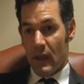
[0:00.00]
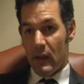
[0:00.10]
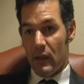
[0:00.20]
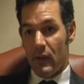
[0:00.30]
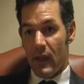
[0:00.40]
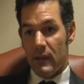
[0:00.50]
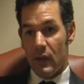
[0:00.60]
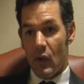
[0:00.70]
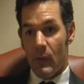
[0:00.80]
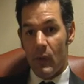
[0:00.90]

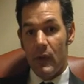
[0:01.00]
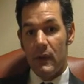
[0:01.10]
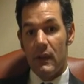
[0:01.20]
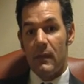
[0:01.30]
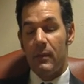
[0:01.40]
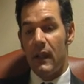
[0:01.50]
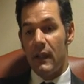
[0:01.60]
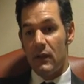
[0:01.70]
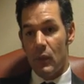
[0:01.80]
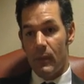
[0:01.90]
Luteinizing hormone is in a
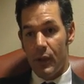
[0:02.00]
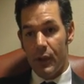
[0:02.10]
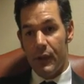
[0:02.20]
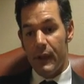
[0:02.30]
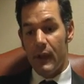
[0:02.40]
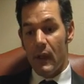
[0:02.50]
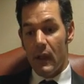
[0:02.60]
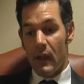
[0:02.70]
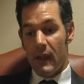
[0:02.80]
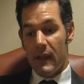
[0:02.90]
place where mercury
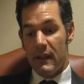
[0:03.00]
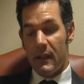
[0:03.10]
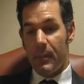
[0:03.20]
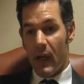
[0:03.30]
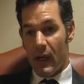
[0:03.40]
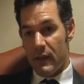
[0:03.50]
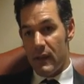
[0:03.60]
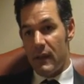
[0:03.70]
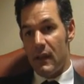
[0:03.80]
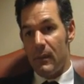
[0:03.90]
is
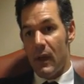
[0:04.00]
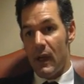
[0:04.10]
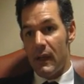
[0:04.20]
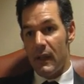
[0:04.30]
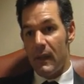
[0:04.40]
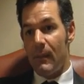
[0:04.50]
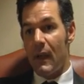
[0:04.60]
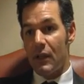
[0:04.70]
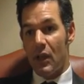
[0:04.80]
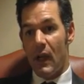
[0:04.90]
deposited in the body at a
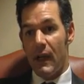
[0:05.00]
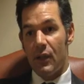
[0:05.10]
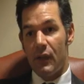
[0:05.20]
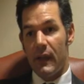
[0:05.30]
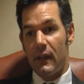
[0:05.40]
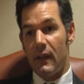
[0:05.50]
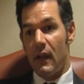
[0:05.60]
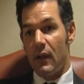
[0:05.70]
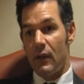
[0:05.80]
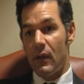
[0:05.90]
much higher rate than
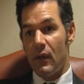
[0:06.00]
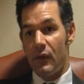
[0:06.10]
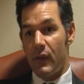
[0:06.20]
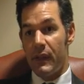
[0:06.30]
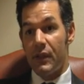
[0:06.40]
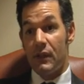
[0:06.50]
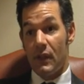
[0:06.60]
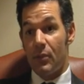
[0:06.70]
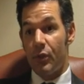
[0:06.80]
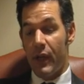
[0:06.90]
other regions of
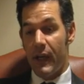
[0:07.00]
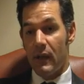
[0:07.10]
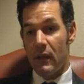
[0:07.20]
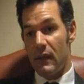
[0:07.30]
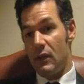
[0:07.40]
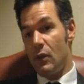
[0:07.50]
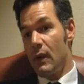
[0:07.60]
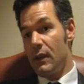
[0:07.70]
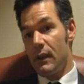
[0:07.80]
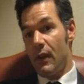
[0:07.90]
the brain, at
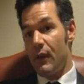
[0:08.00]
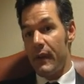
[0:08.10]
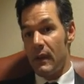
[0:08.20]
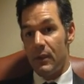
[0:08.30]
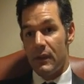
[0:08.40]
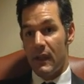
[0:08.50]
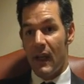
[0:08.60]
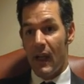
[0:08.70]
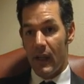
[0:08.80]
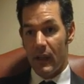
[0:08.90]
200 to 300%
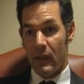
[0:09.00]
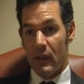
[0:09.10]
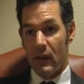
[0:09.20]
higher.